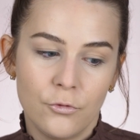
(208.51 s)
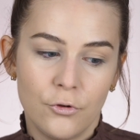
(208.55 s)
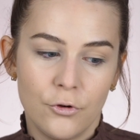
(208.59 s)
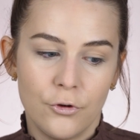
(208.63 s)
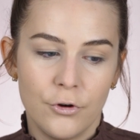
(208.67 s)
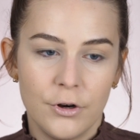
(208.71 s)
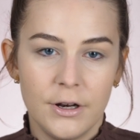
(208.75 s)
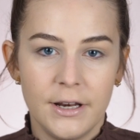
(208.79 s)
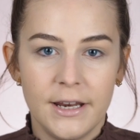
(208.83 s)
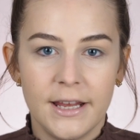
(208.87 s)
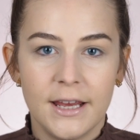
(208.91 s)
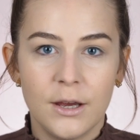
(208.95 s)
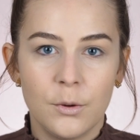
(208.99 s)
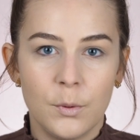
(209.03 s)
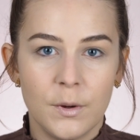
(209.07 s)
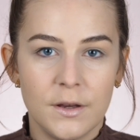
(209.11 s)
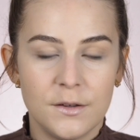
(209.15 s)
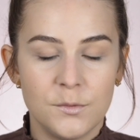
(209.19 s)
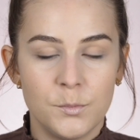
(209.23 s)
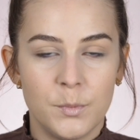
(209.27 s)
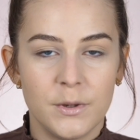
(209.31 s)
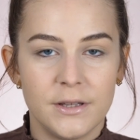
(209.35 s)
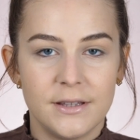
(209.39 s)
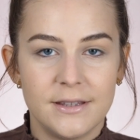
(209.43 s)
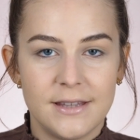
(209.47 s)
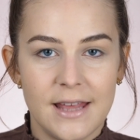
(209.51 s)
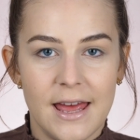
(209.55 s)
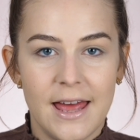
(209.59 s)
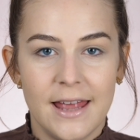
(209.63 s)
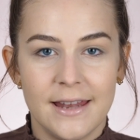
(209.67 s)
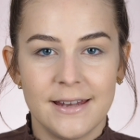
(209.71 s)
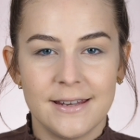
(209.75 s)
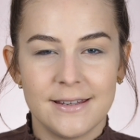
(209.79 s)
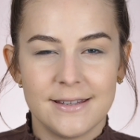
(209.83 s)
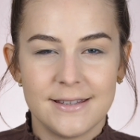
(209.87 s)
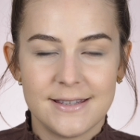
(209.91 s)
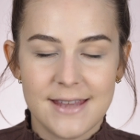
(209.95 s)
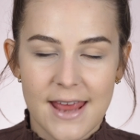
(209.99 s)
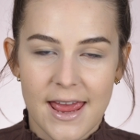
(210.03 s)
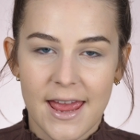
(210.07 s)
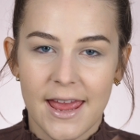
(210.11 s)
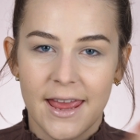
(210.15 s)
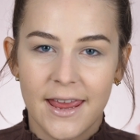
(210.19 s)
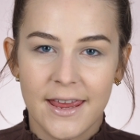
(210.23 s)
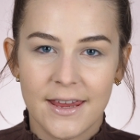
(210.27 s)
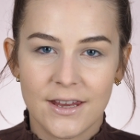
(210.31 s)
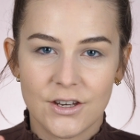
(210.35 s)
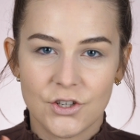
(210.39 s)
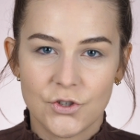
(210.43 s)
or liquid but then they